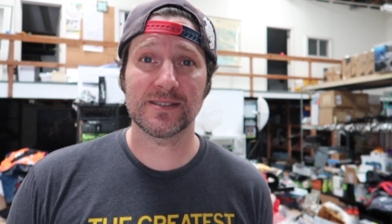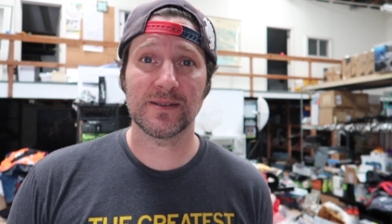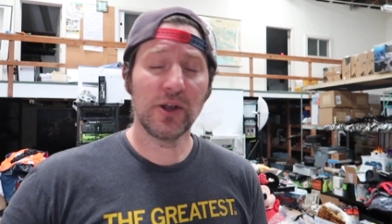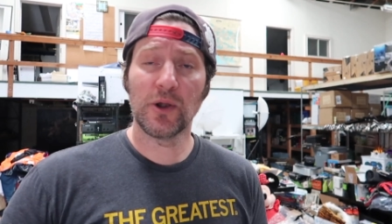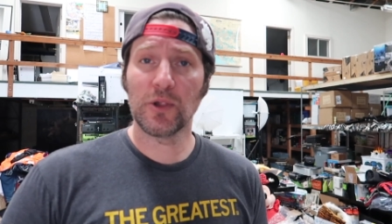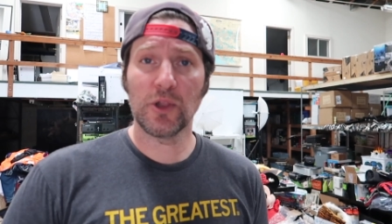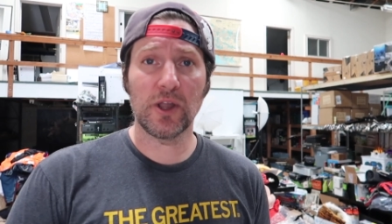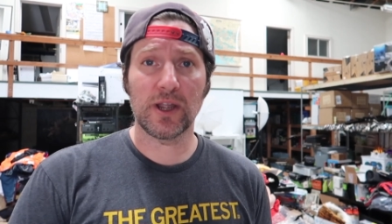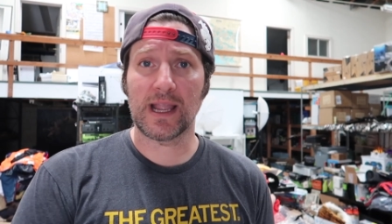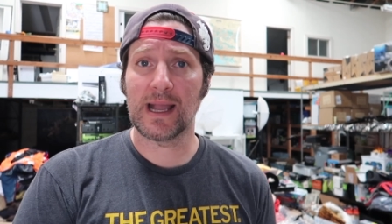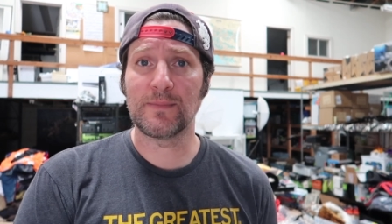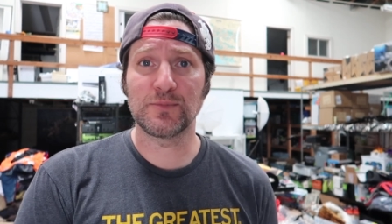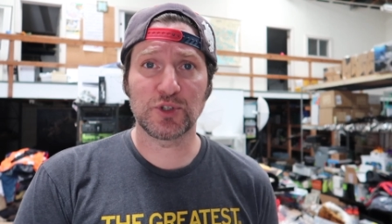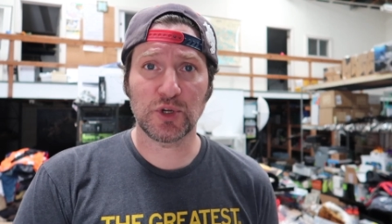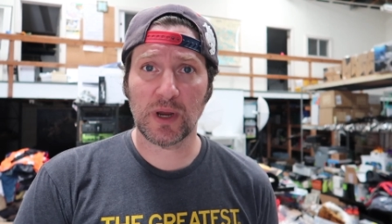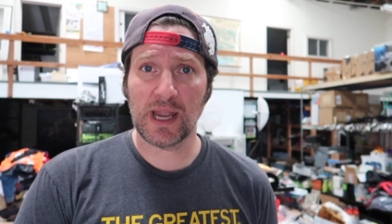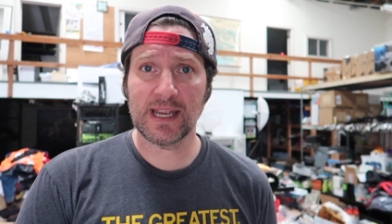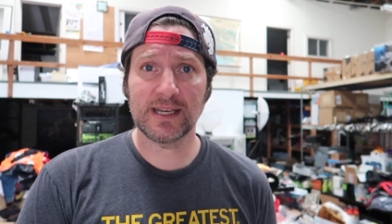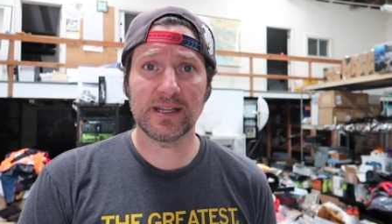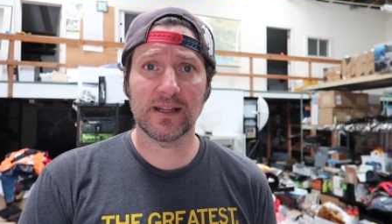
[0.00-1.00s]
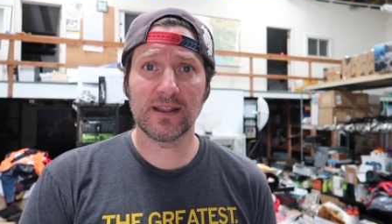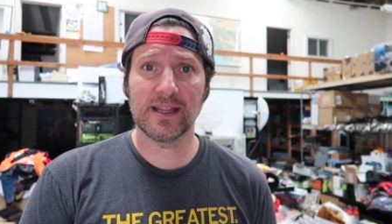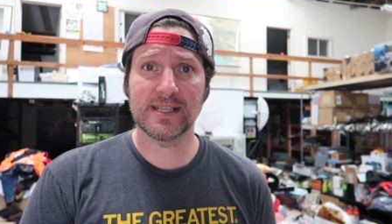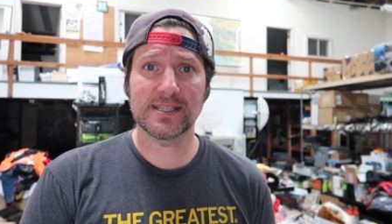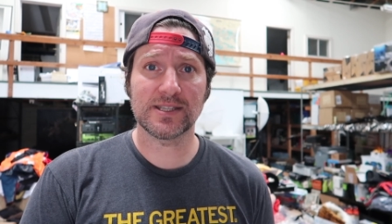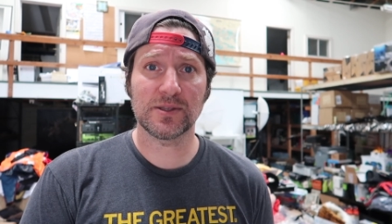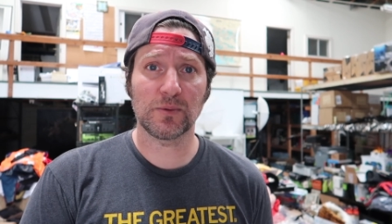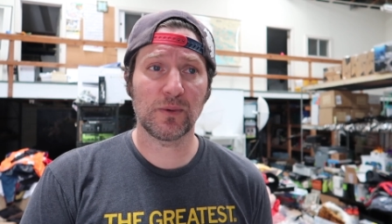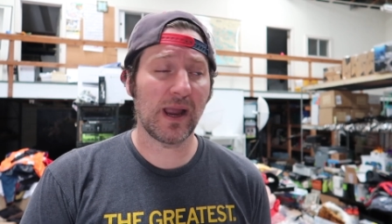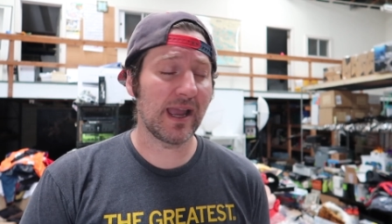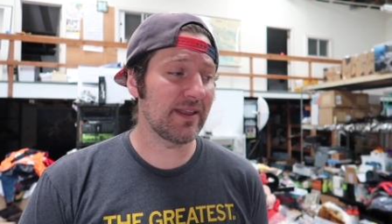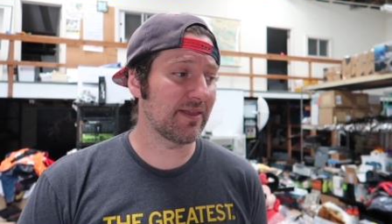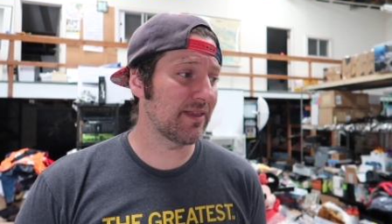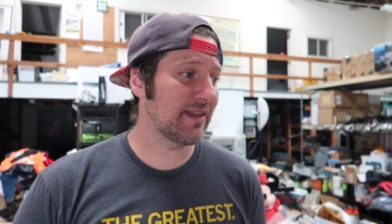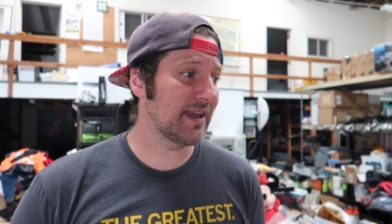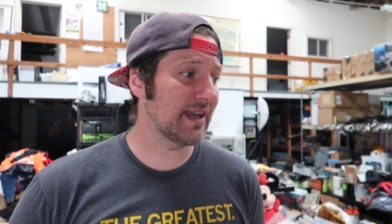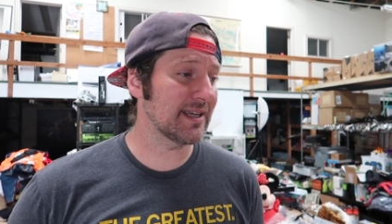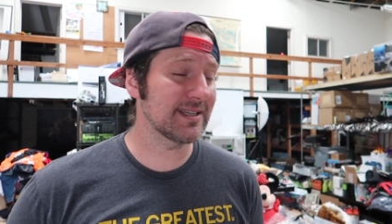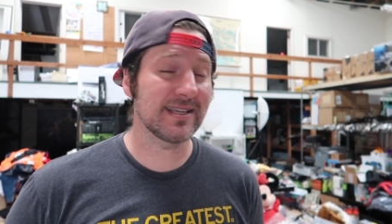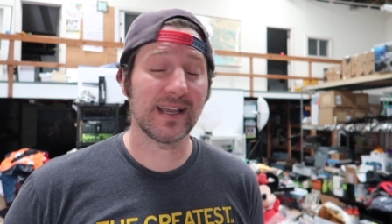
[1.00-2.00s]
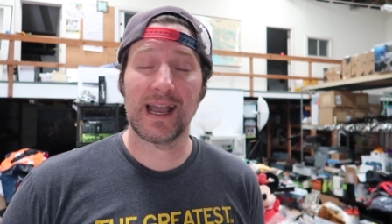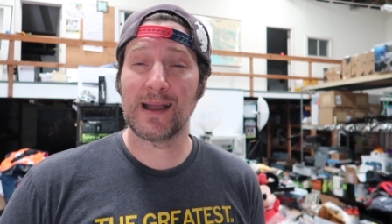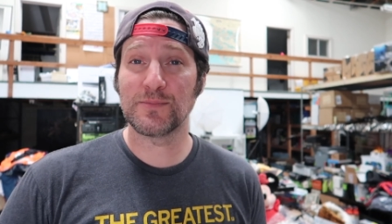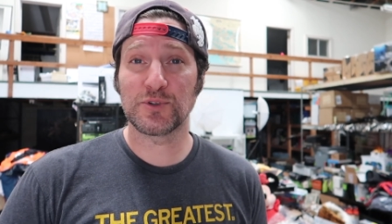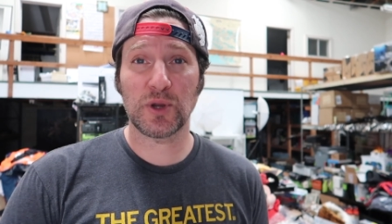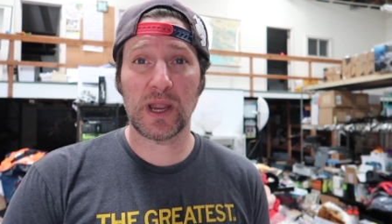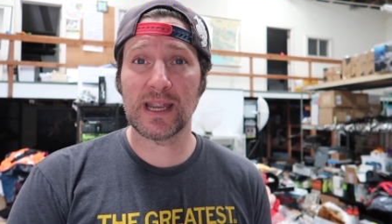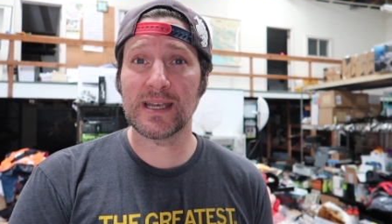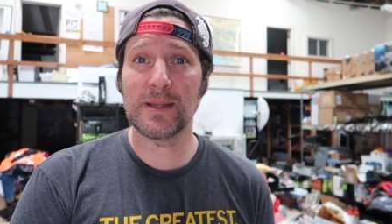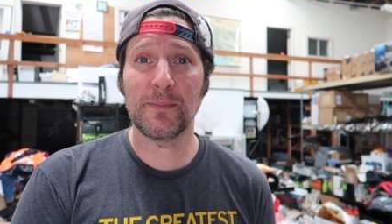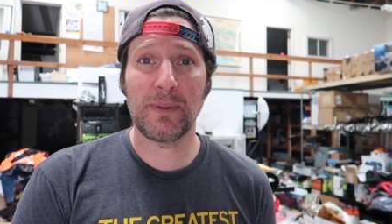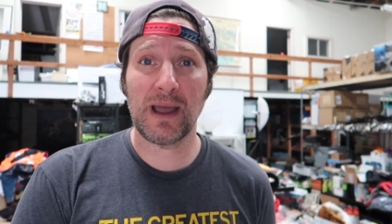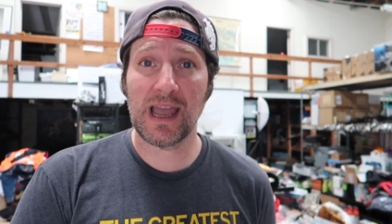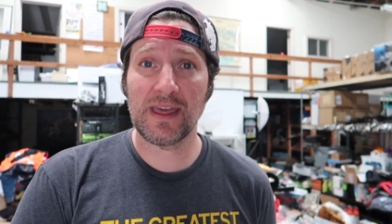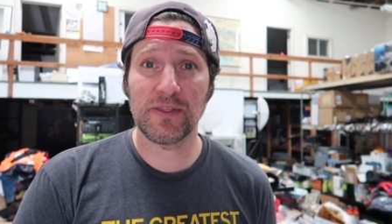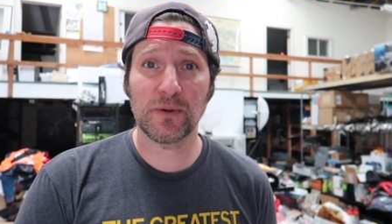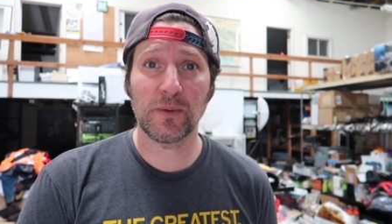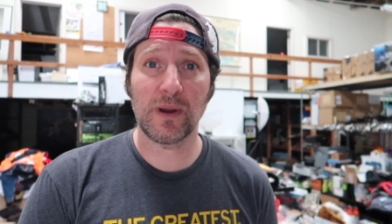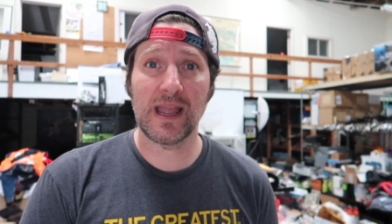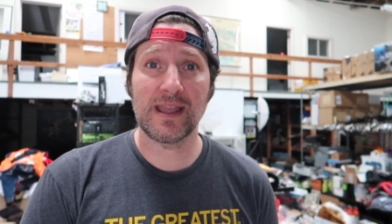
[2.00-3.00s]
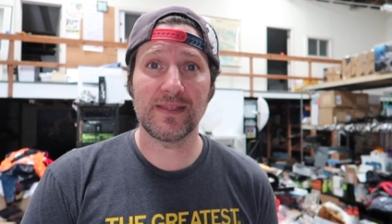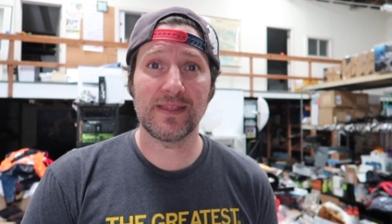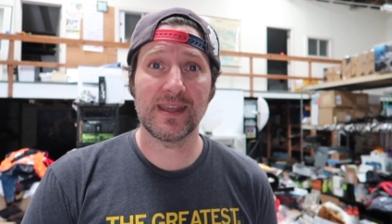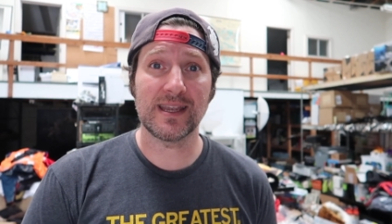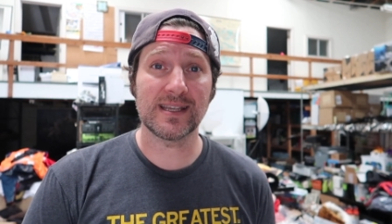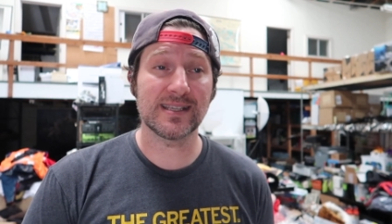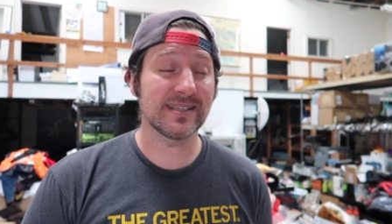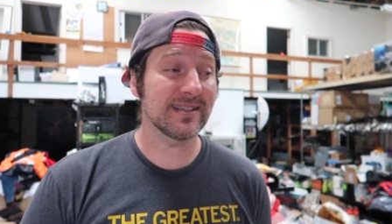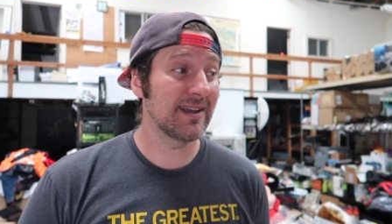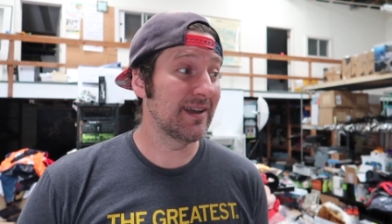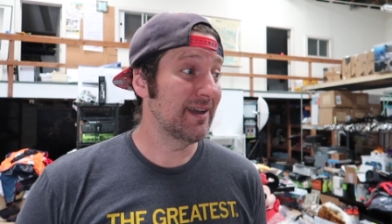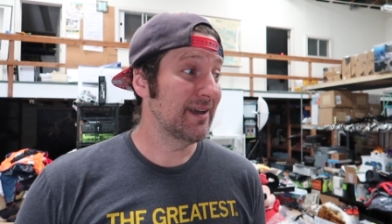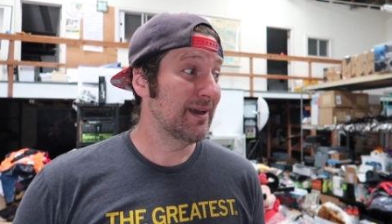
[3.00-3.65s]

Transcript: You know, look, I'm trying to list the right things, I'm trying to buy the right things,